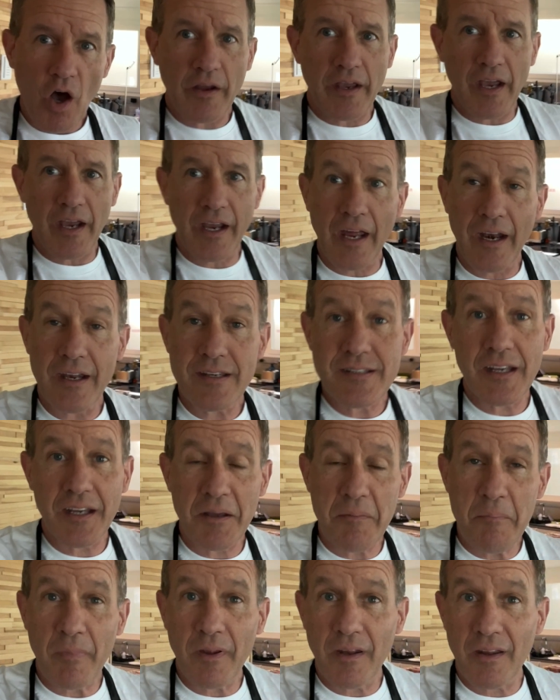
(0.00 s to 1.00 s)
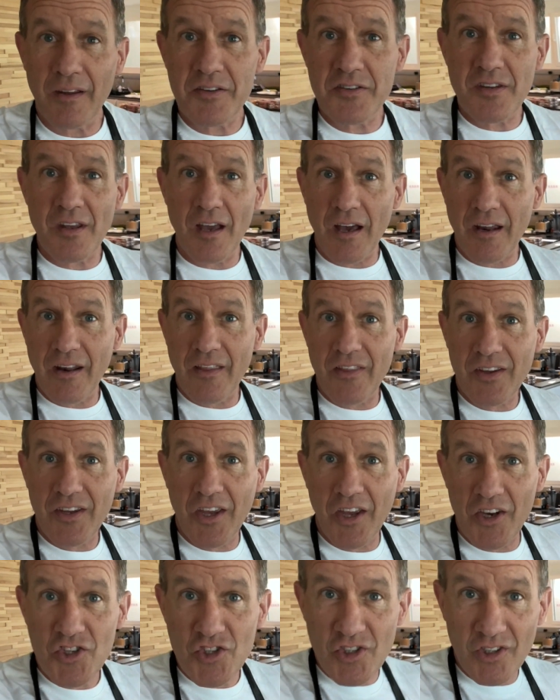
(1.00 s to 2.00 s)
Okay, I gotta take a minute out of the
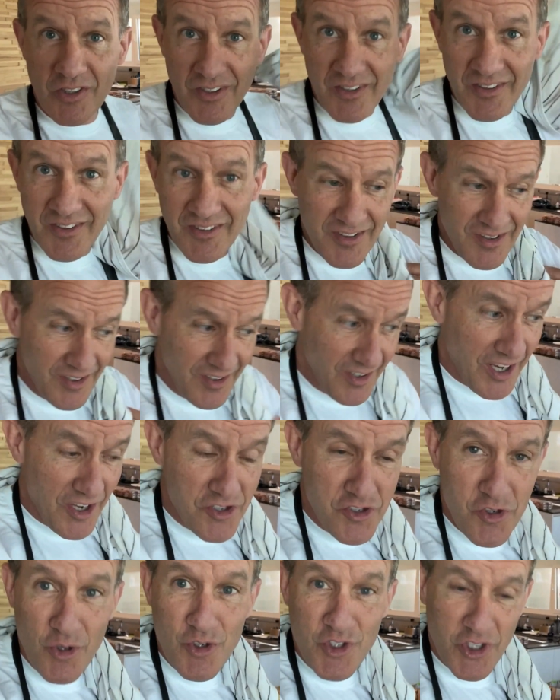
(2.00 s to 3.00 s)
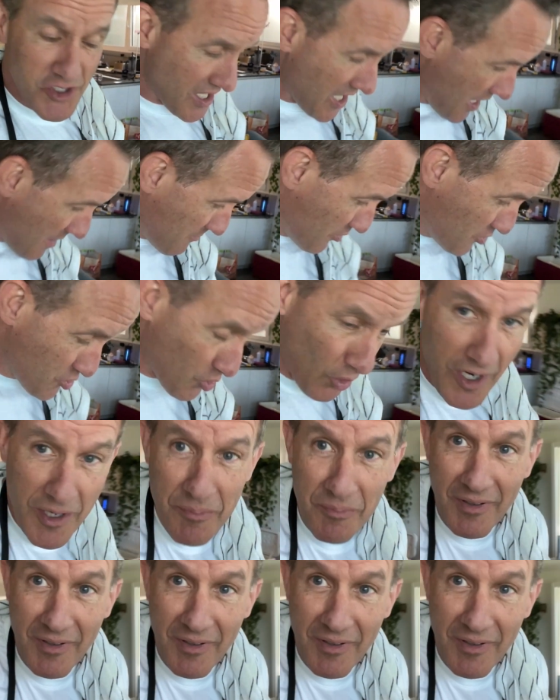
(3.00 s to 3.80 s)
kitchen. Guess who just came to join